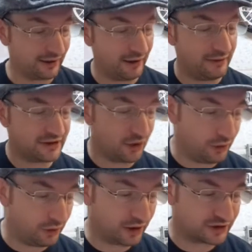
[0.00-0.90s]
going to
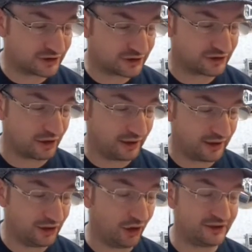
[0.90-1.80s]

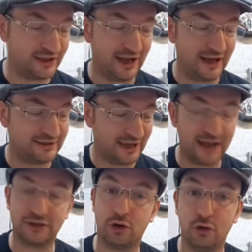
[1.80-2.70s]

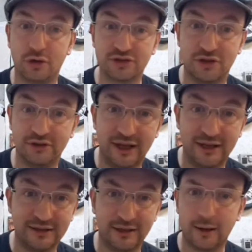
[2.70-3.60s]
1988, August
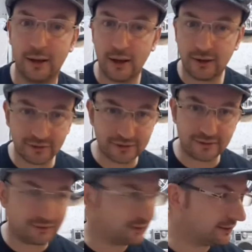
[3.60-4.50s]
1988. What's
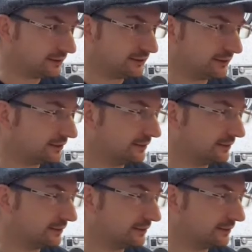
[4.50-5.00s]
that, 1986?